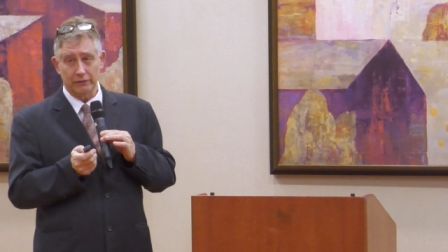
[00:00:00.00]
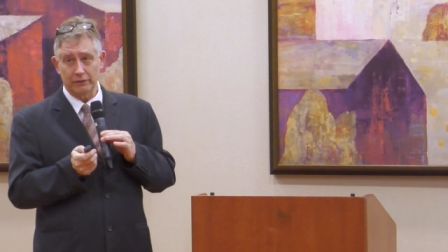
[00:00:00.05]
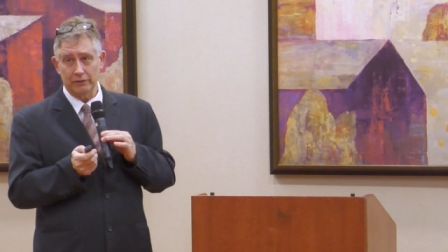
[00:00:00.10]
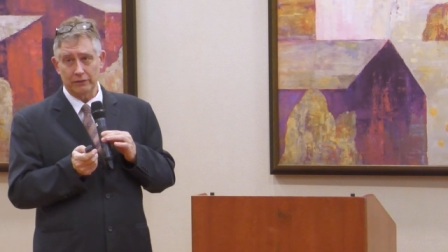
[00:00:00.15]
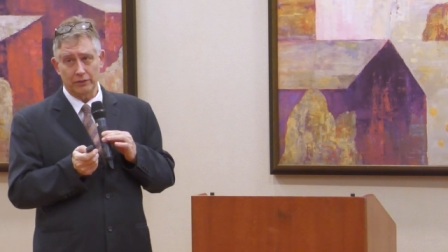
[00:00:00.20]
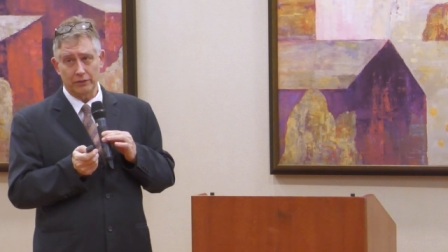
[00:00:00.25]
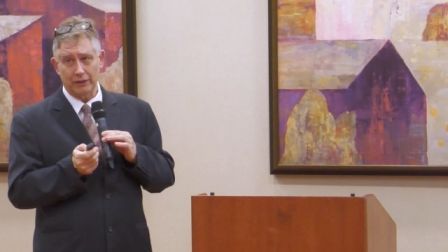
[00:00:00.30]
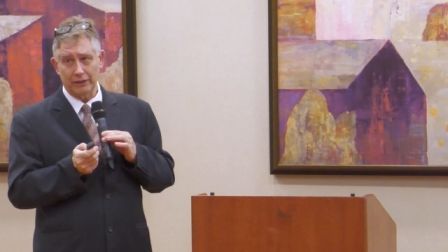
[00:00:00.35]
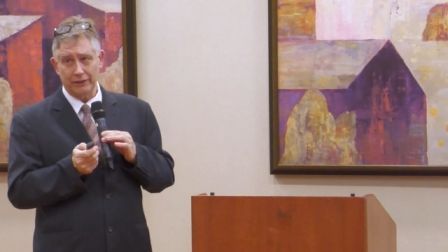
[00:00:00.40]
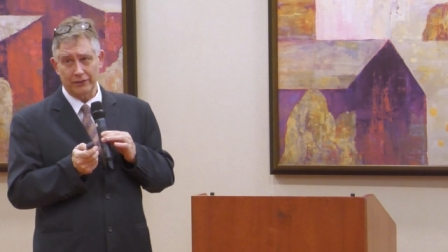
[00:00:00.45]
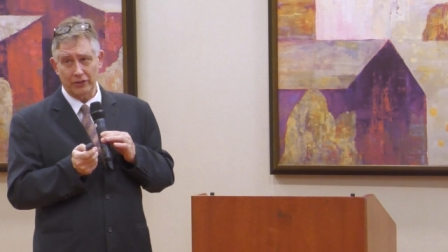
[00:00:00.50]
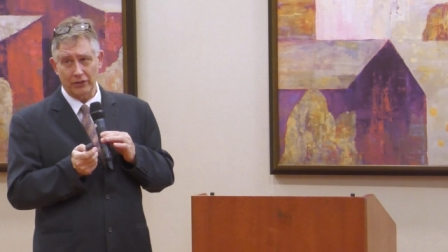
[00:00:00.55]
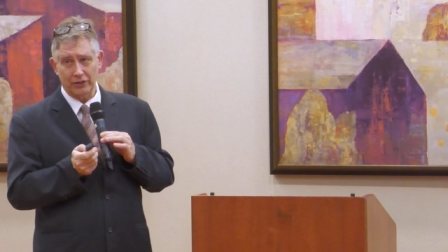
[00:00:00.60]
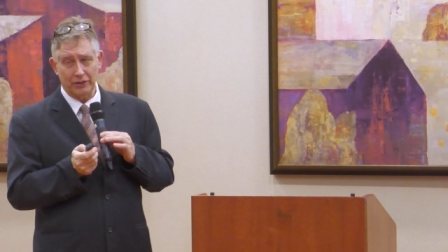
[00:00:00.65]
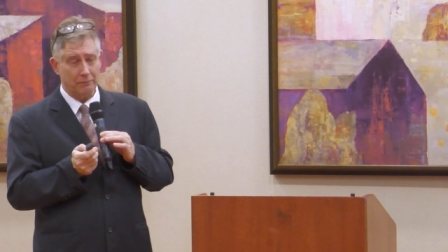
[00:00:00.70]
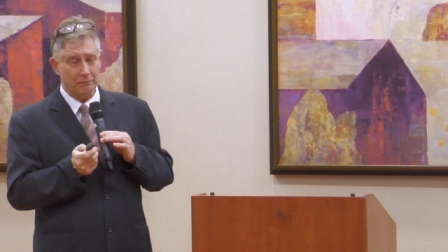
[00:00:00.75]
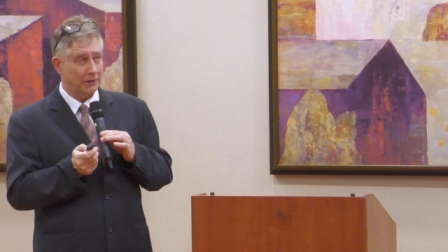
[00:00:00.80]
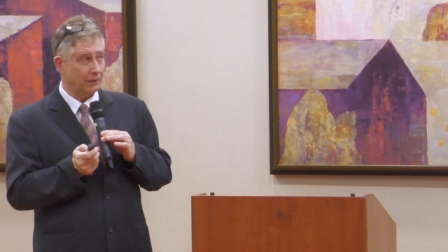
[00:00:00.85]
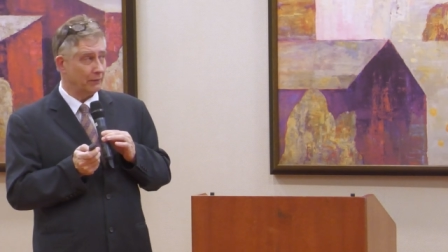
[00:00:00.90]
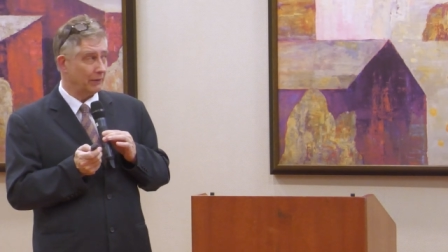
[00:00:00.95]
The drug's
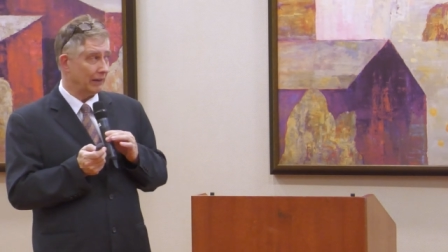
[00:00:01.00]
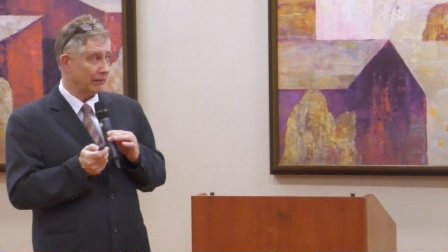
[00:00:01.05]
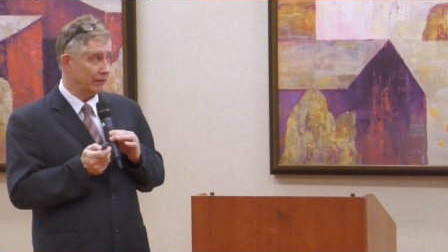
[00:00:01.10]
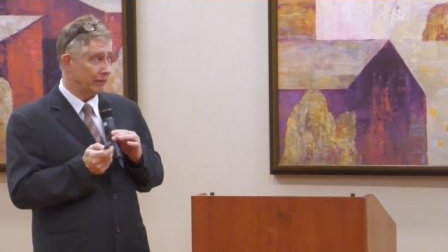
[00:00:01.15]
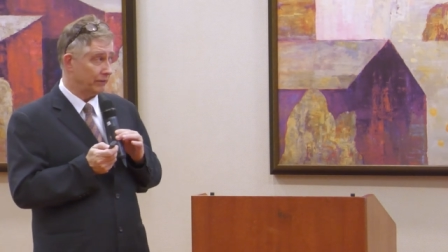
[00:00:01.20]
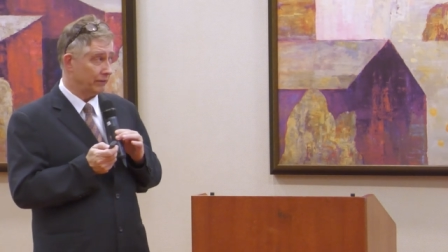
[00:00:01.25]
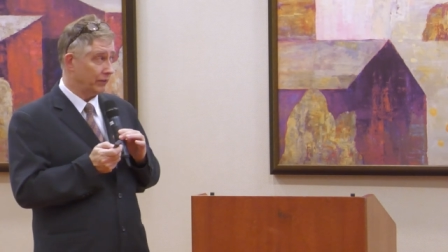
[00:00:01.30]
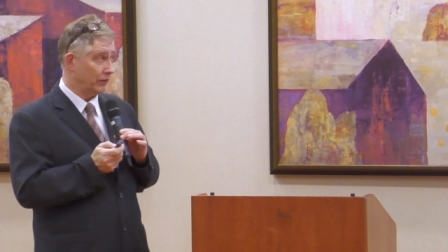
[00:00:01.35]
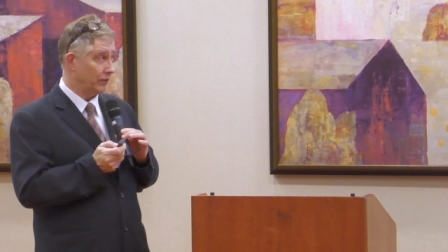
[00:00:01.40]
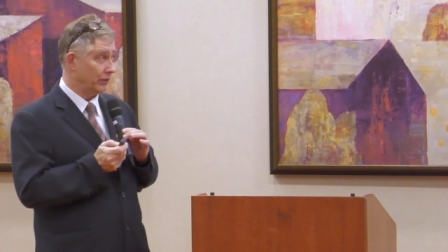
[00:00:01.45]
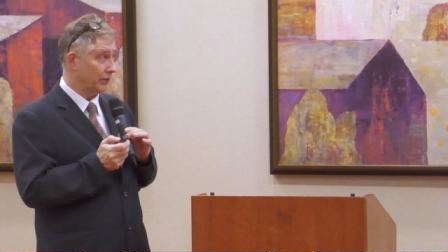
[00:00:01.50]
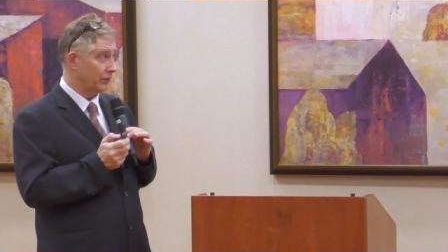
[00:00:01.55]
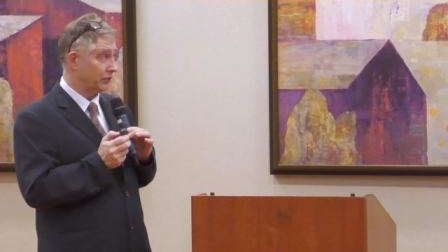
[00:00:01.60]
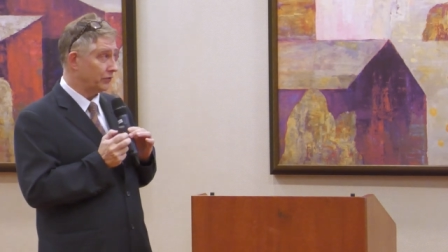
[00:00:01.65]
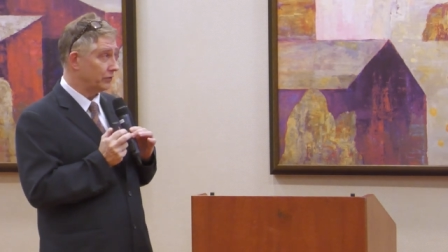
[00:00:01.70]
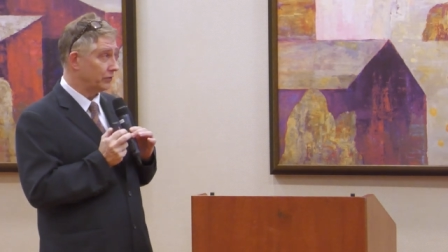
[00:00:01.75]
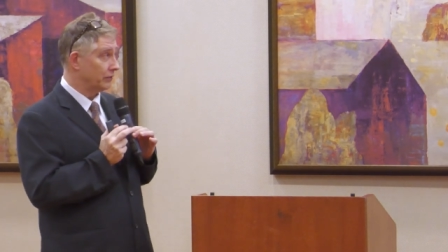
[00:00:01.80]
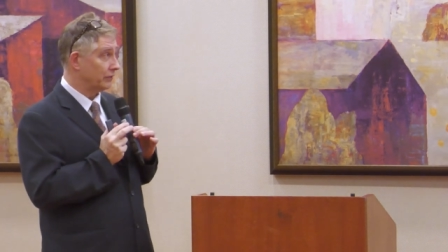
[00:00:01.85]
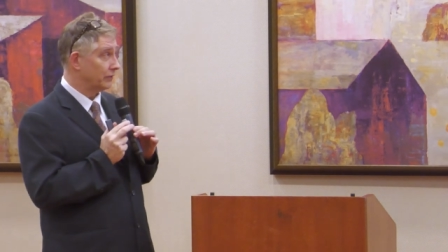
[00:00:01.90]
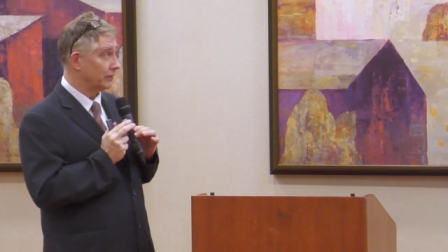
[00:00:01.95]
only been around a few
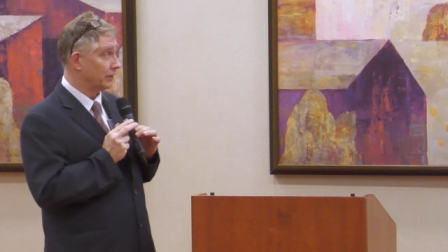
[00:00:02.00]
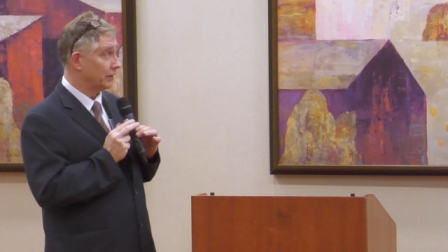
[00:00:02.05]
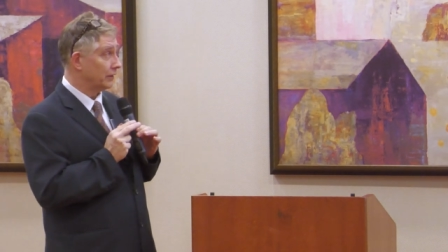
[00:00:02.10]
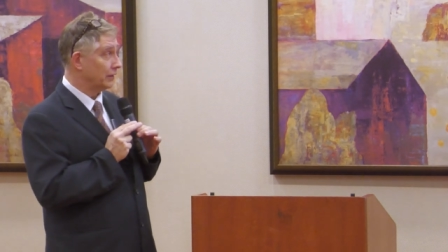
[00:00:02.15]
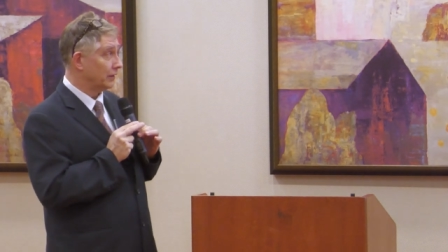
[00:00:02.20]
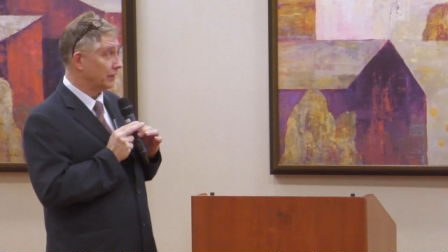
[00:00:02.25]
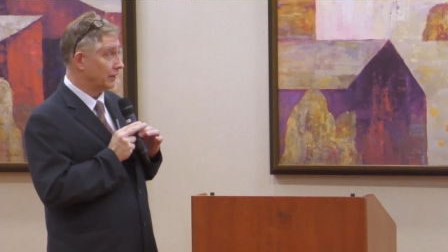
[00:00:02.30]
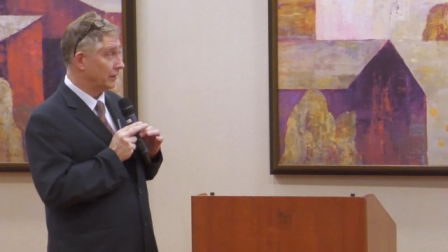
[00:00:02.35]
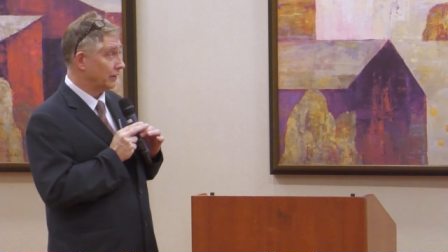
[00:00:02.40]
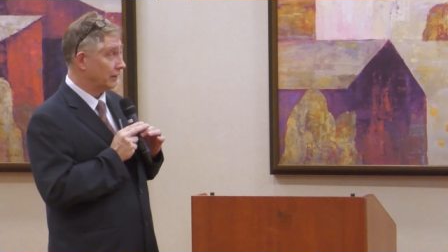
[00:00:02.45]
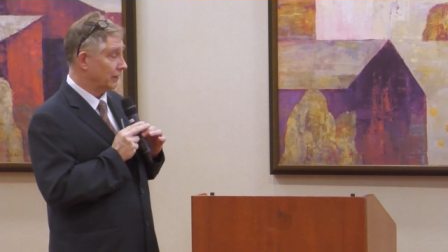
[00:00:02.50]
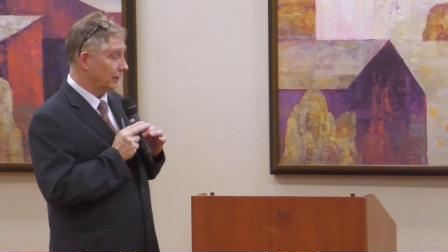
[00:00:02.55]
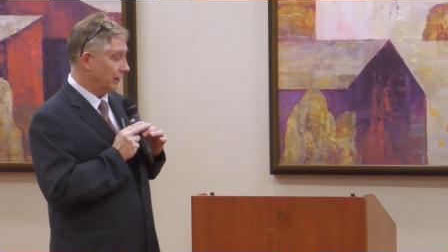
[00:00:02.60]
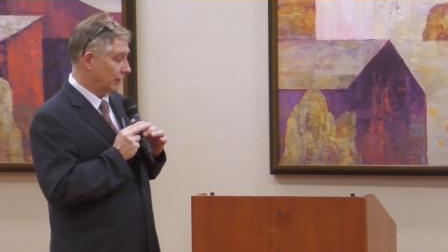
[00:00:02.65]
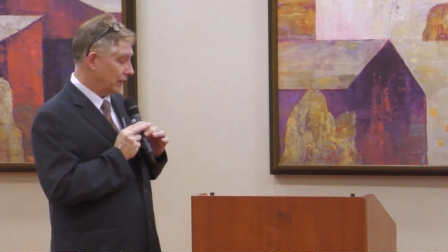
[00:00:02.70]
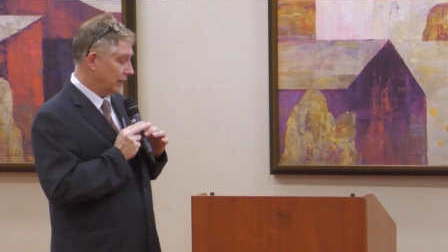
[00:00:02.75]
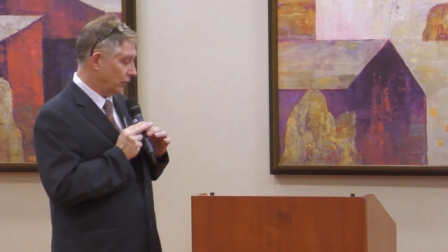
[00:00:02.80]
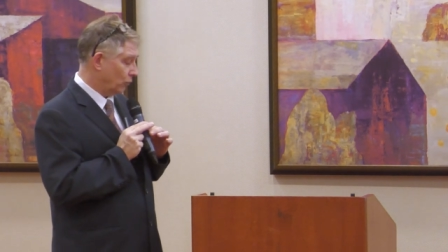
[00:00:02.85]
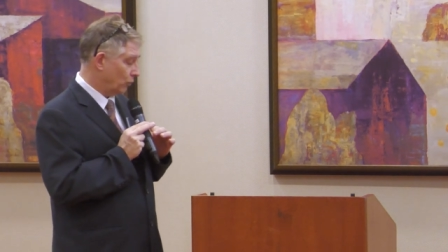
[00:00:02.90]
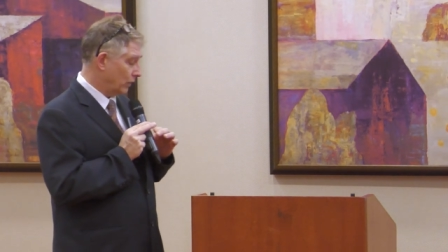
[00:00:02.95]
years.
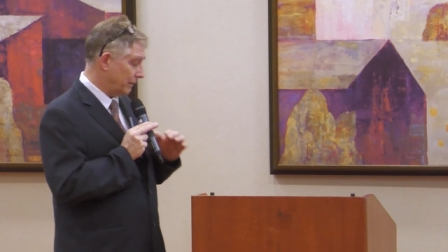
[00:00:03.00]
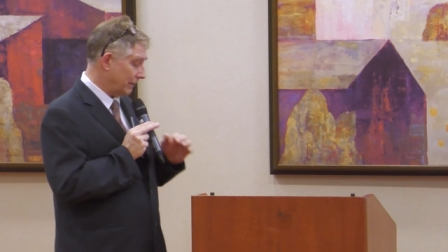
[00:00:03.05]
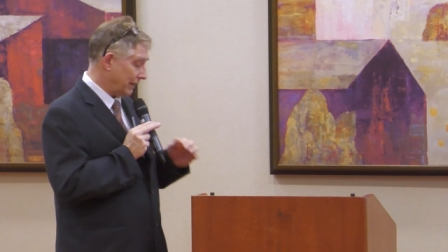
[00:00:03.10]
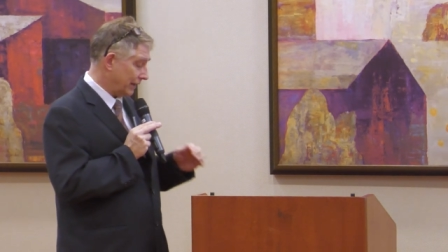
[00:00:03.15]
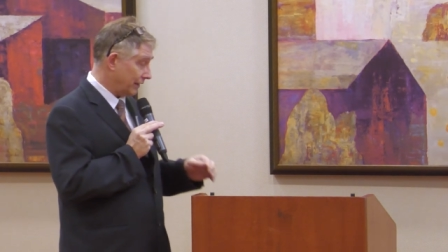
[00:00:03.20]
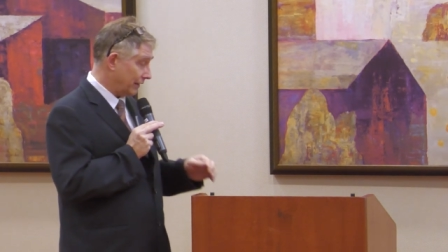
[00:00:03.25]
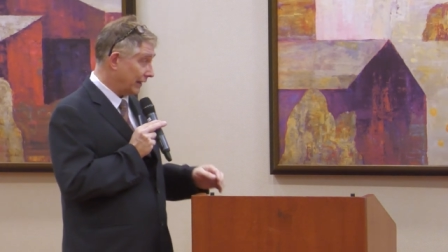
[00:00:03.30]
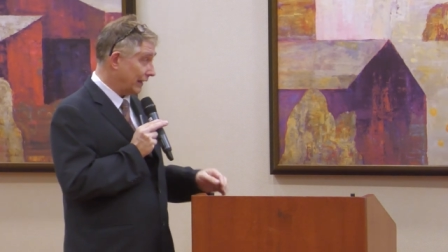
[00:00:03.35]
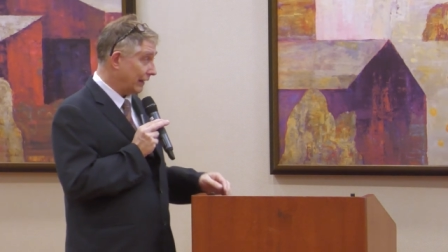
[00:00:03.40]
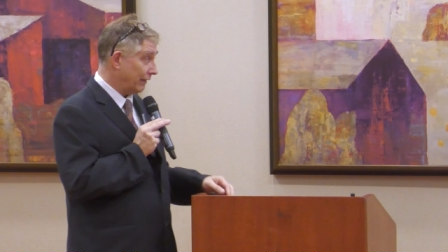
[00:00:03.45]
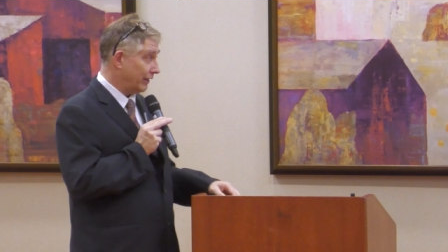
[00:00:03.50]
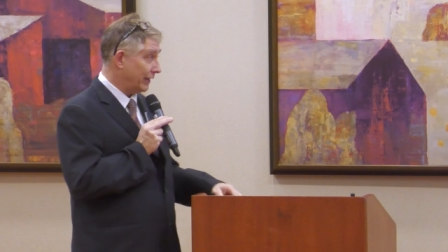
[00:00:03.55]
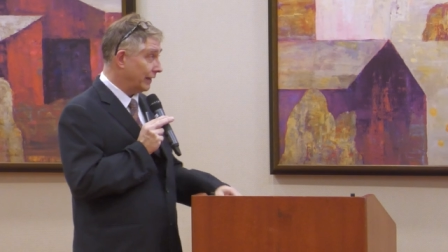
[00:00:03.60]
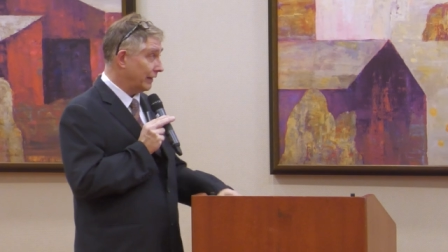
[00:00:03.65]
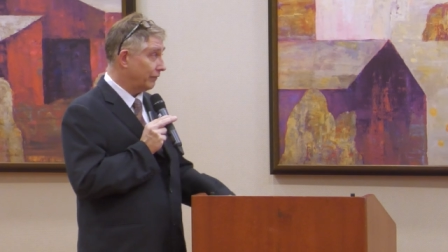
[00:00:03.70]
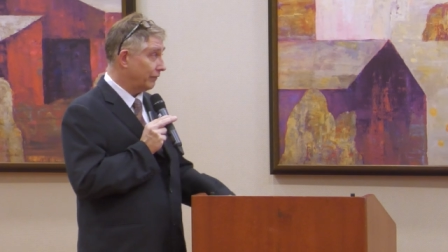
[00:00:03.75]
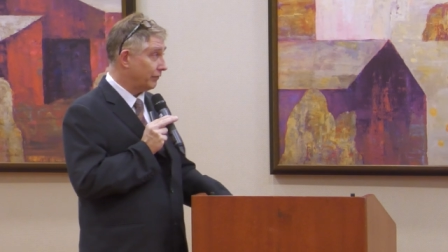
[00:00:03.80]
What about the heavy